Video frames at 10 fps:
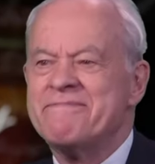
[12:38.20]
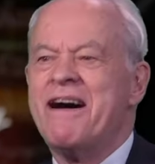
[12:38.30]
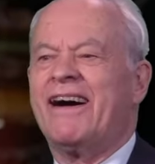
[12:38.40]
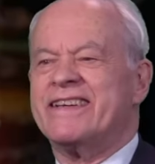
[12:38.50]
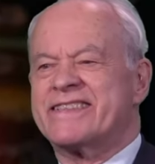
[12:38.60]
yeah.
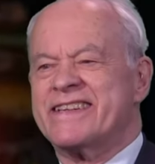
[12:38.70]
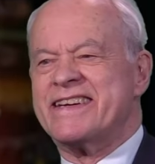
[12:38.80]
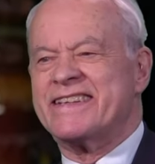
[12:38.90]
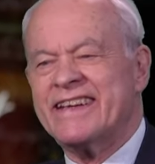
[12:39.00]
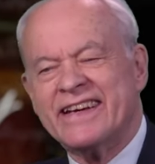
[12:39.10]
by
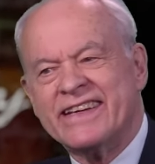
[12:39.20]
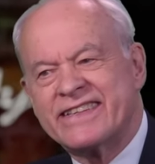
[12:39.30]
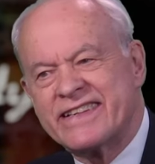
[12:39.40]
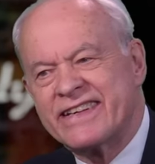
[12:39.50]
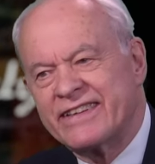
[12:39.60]
seeing,
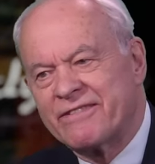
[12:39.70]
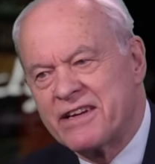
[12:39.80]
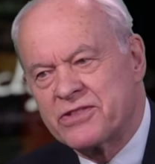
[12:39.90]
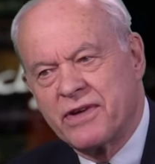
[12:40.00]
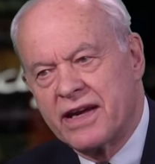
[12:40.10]
seeing the
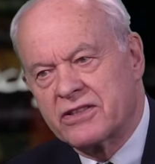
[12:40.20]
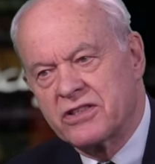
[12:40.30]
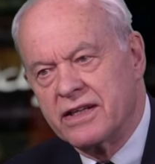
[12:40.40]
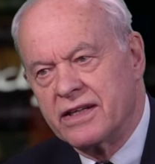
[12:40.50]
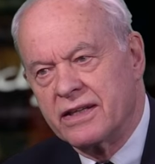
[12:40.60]

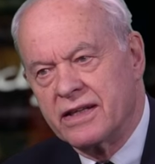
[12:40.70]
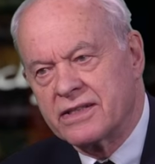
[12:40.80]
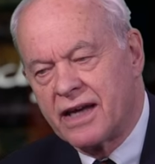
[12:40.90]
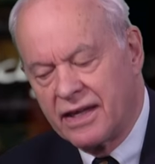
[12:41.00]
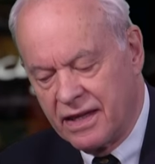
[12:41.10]
resurrection in this.
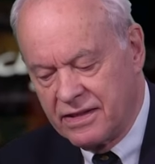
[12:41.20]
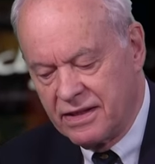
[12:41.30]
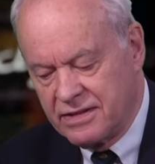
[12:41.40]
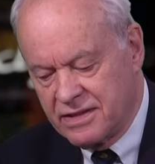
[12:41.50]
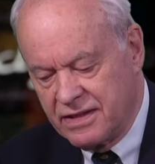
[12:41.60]
Yes, I, it,
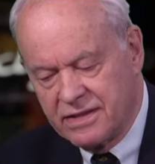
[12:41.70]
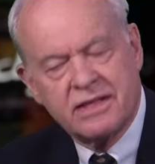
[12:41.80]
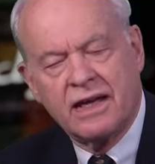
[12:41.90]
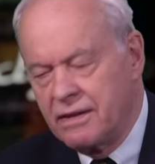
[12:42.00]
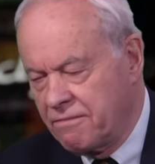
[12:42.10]
it, it,
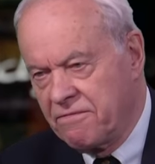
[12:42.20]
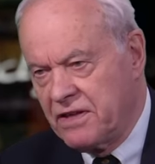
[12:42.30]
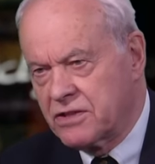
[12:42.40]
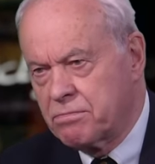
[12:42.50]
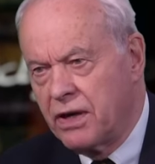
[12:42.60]
it
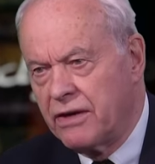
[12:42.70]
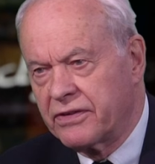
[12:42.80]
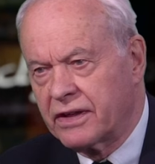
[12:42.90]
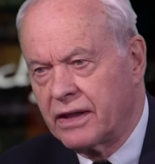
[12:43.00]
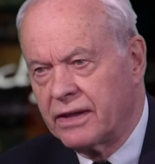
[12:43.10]
fits
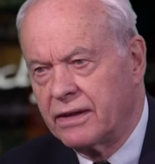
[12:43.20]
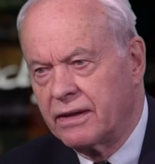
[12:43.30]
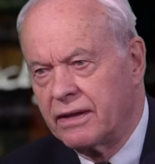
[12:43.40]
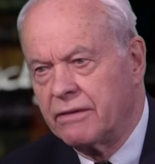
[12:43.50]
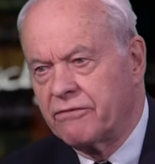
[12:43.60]
perfectly. Yeah.
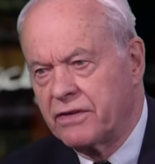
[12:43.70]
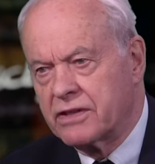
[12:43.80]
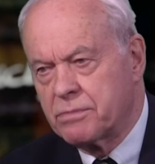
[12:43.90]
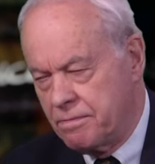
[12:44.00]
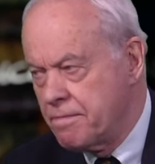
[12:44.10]
And, and
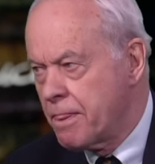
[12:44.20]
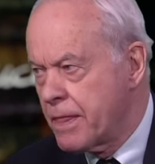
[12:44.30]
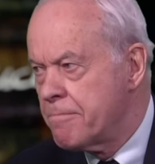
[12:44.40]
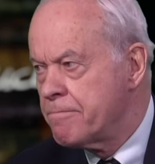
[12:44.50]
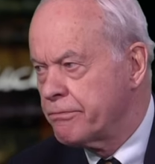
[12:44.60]
verse
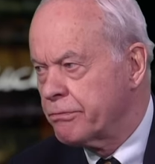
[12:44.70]
four just